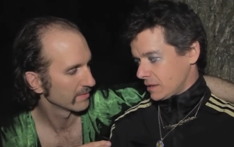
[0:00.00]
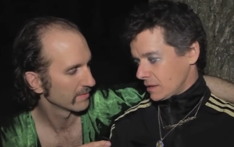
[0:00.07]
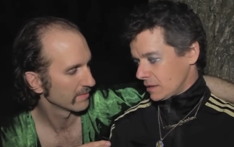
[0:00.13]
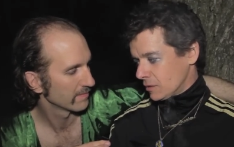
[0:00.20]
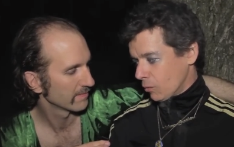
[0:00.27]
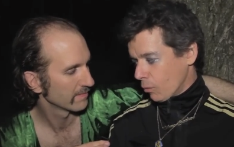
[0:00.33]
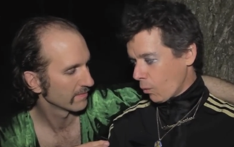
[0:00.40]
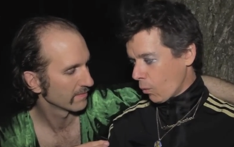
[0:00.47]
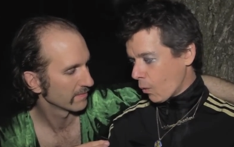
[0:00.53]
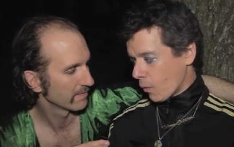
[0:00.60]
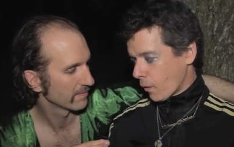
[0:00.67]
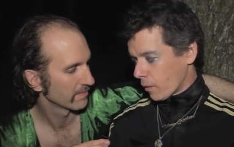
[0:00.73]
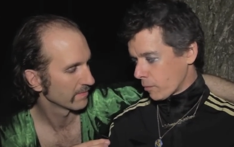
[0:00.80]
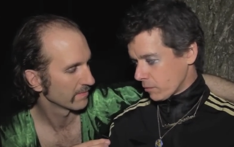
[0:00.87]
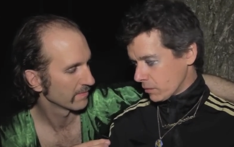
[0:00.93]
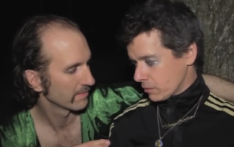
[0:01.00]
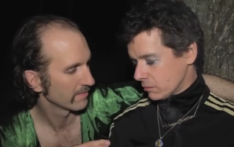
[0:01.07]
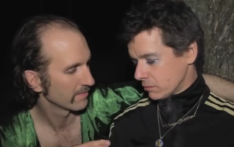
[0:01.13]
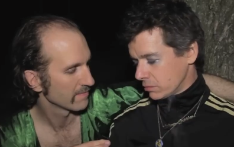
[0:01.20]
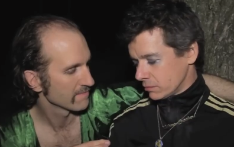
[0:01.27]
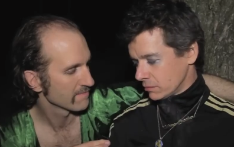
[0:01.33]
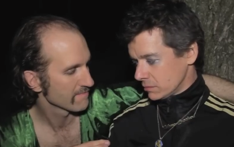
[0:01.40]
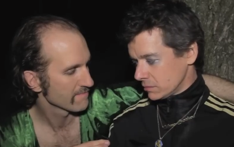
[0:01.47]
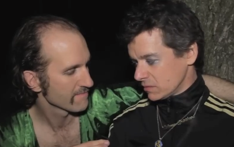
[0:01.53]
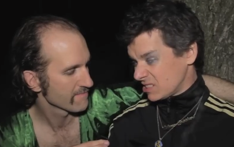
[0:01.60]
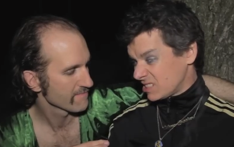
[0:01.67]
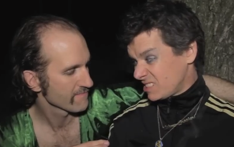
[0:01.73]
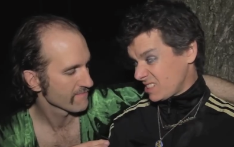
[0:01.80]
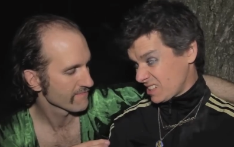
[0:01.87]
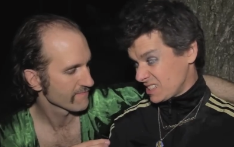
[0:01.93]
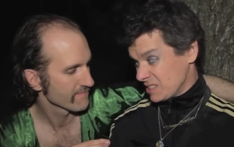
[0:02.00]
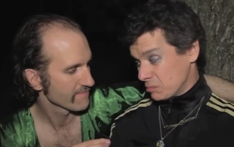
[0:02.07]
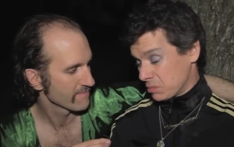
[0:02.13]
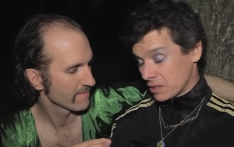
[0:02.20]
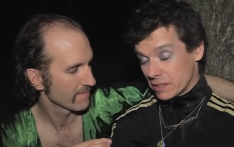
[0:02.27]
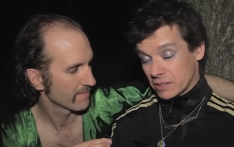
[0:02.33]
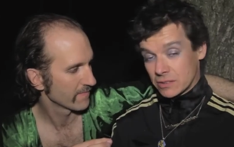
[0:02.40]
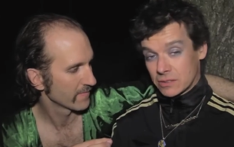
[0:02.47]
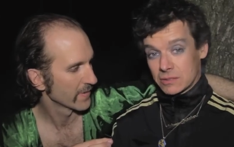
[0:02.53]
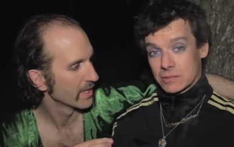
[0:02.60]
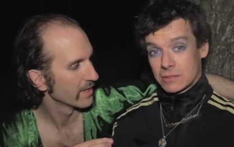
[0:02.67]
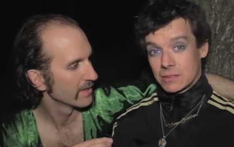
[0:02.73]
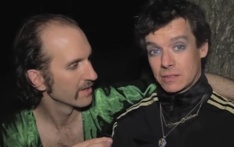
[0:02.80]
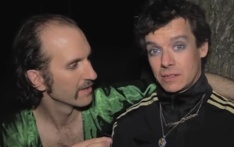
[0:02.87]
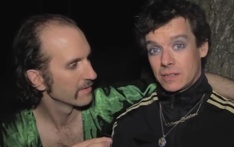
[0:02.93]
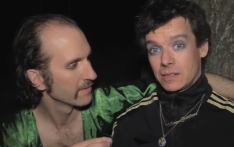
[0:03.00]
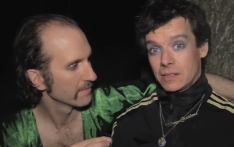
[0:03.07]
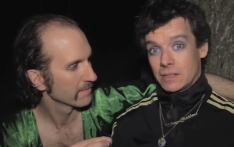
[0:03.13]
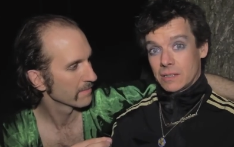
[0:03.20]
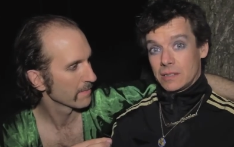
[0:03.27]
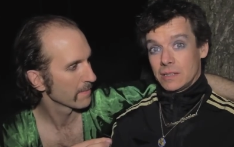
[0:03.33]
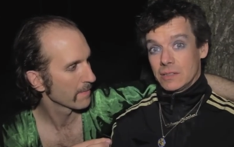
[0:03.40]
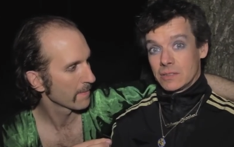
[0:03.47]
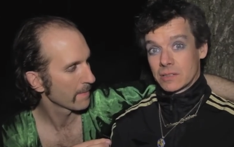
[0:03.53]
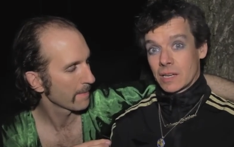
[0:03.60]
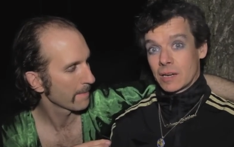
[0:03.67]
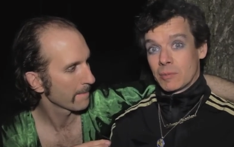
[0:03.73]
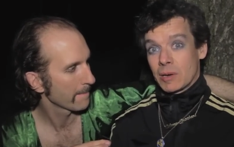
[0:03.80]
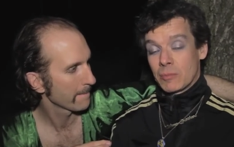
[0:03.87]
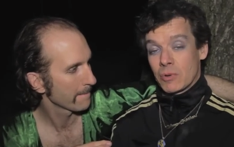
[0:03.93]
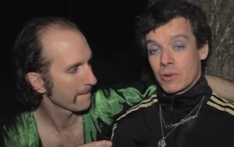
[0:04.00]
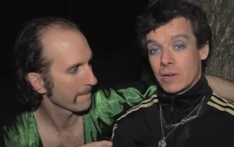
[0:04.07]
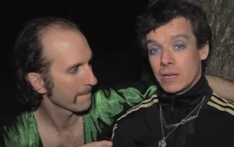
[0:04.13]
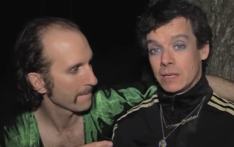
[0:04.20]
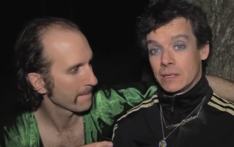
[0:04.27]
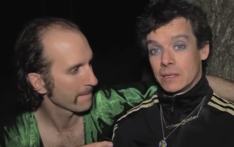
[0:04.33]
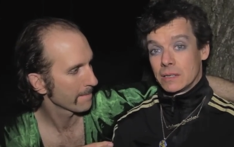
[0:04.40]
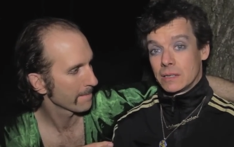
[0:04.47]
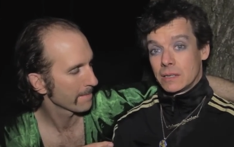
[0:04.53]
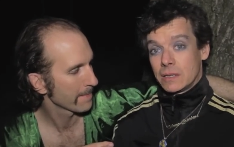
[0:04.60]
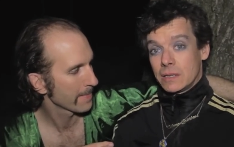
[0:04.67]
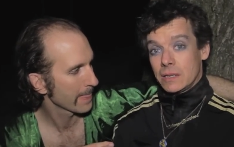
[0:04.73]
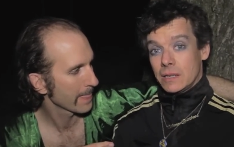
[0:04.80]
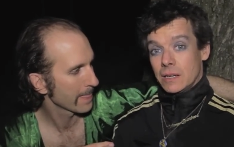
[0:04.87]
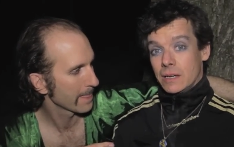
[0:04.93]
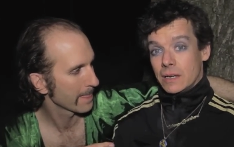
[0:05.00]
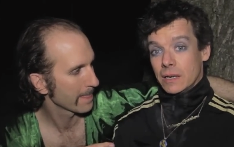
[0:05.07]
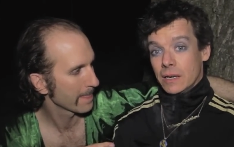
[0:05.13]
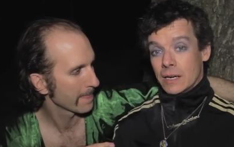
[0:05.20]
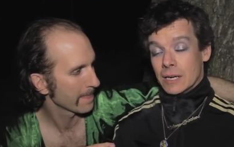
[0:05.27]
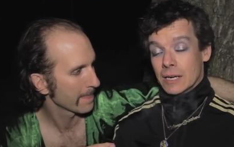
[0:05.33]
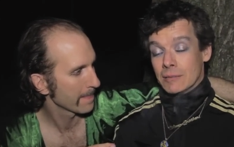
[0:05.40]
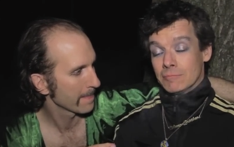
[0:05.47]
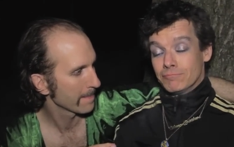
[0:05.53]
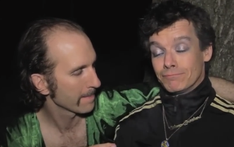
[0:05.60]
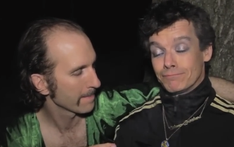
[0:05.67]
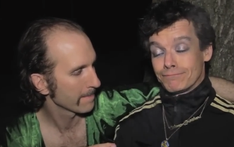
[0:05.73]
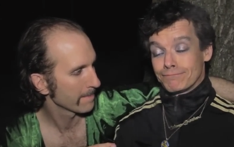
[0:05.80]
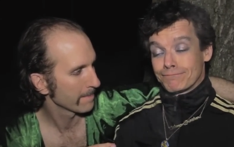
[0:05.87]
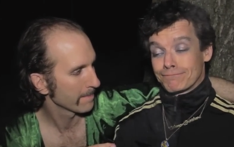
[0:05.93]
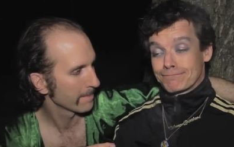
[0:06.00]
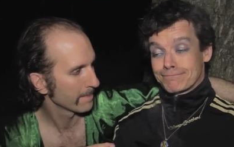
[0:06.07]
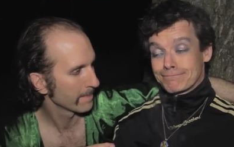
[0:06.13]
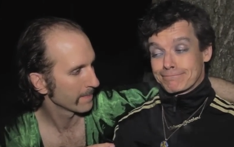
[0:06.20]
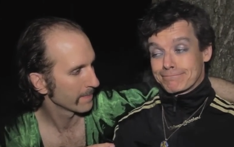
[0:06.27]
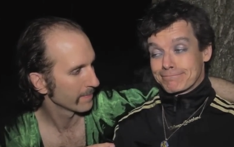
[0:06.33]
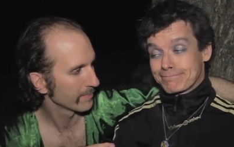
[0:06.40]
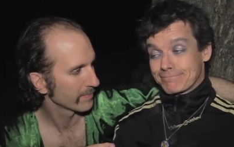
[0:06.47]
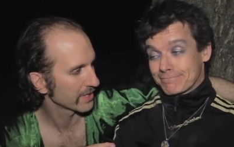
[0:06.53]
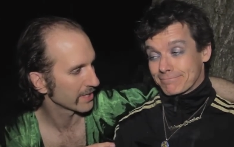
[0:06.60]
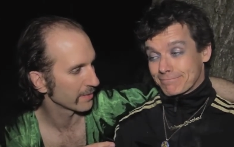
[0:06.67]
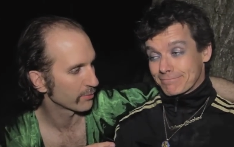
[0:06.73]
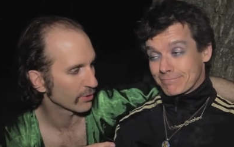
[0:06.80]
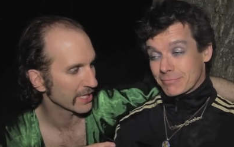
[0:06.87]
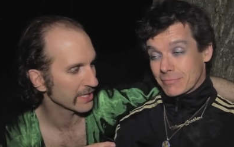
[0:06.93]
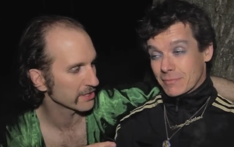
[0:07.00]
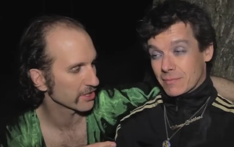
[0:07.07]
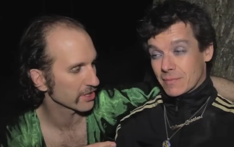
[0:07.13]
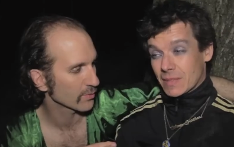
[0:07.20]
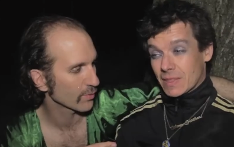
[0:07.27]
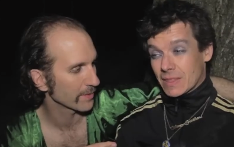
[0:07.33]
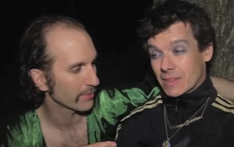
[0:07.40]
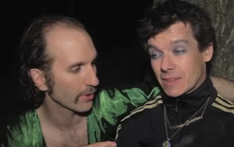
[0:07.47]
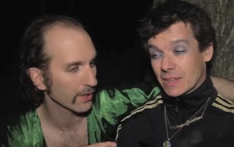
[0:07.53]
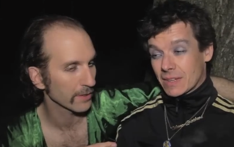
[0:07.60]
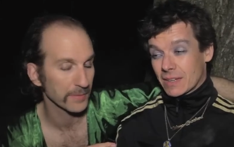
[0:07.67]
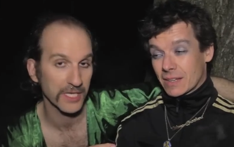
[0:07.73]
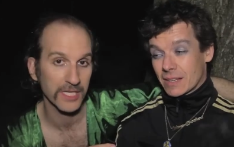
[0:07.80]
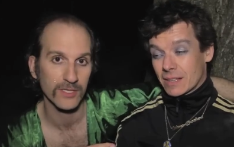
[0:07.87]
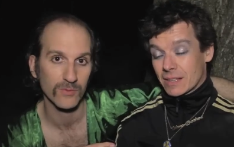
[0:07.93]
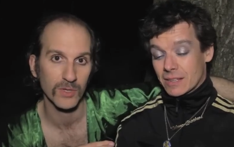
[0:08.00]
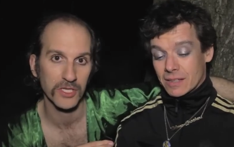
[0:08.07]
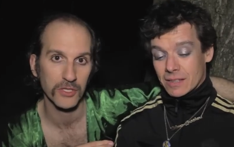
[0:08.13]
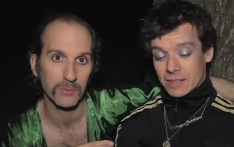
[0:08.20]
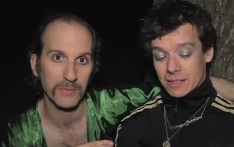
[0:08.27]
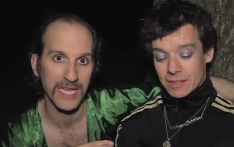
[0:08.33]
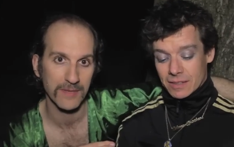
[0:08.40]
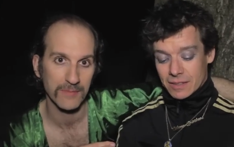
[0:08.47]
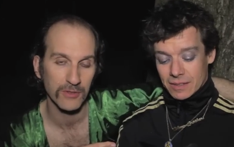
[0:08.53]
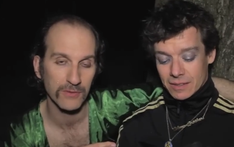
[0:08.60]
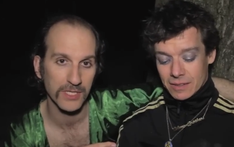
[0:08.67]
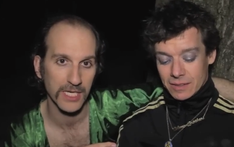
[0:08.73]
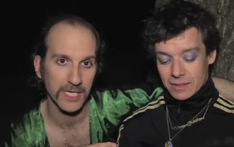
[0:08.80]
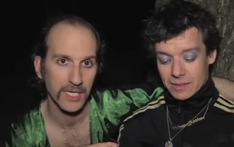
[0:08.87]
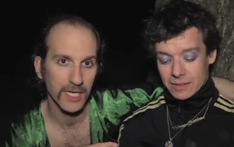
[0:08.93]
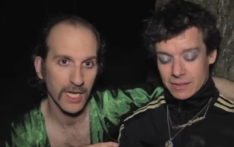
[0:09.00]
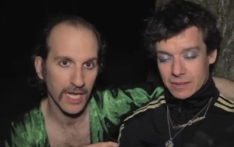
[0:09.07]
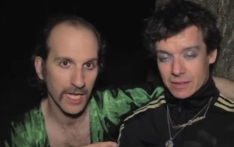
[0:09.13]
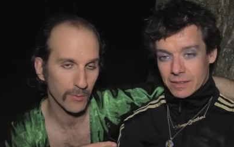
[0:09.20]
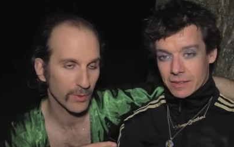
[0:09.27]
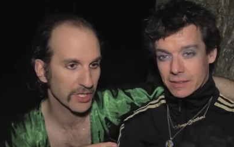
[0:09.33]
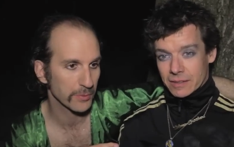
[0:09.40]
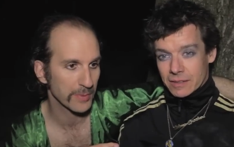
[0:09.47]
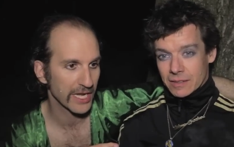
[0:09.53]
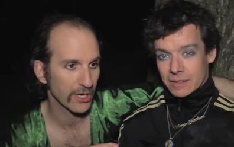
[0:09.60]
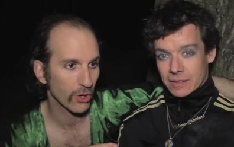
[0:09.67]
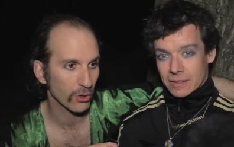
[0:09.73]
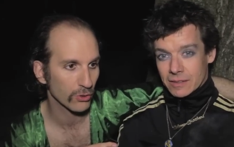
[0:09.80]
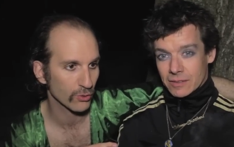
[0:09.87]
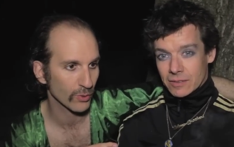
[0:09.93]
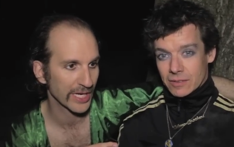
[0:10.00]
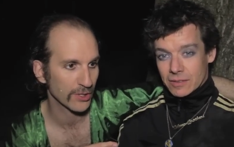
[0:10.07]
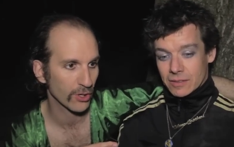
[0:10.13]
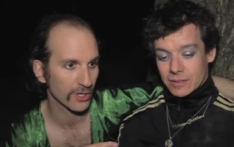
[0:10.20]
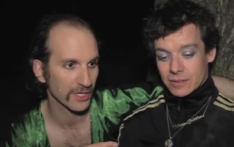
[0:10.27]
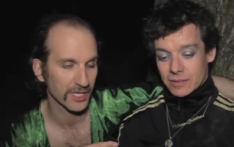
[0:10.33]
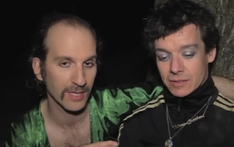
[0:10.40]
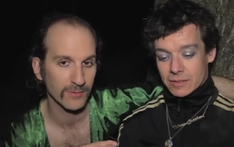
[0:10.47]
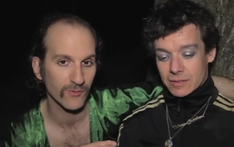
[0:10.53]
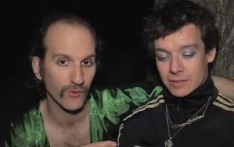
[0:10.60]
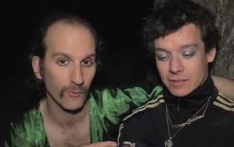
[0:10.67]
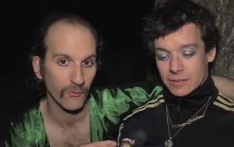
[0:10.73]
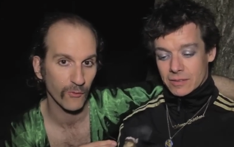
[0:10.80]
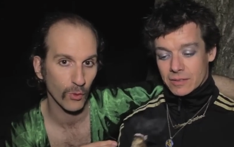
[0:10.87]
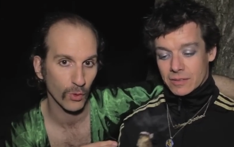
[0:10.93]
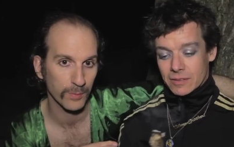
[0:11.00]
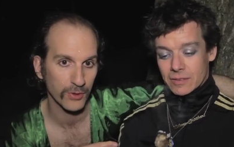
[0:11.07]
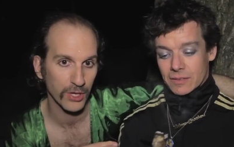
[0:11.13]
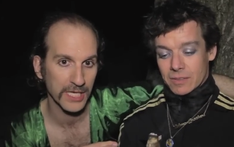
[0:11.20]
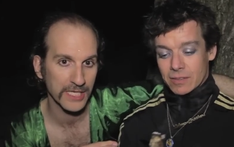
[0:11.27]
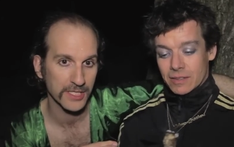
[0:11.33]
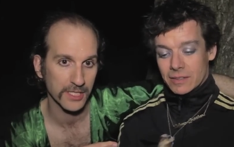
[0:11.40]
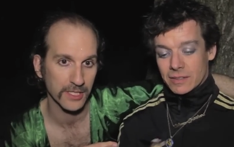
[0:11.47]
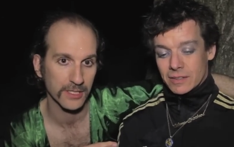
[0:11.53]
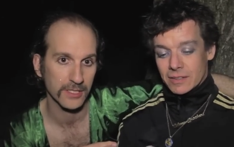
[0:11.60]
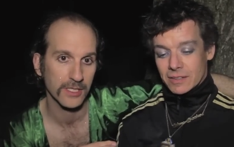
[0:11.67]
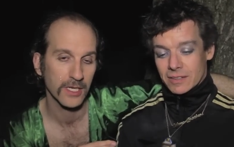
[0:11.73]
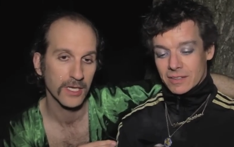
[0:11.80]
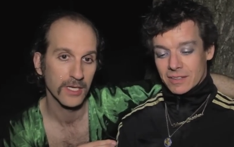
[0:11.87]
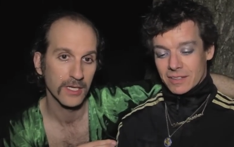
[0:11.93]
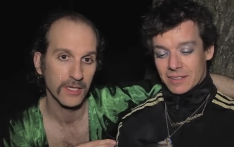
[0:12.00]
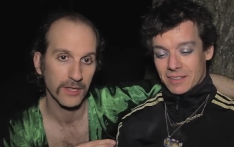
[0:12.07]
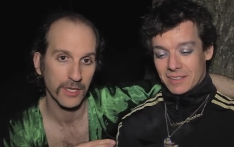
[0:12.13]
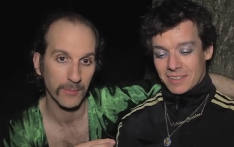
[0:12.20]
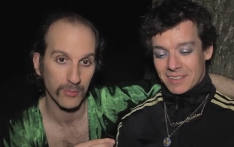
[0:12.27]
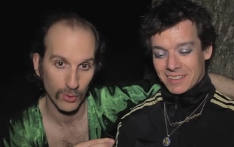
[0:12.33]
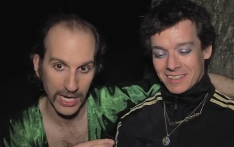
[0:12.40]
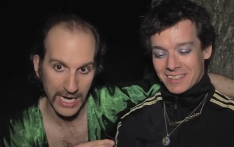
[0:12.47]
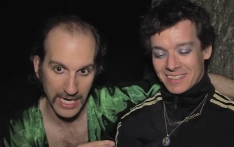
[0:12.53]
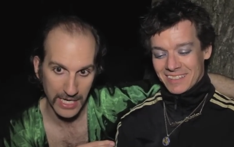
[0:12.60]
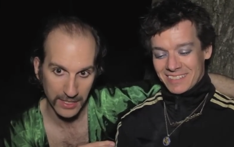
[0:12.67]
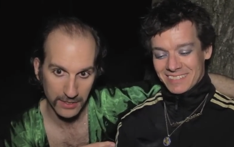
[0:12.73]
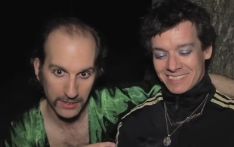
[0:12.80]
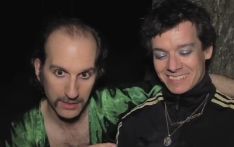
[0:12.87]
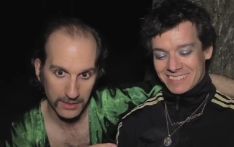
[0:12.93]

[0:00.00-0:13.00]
Speaker 1: and warm, sticky place, the inside of my brain. Um, but the brain is just one part because when you make music and when you make all great art, it comes from four places the brain,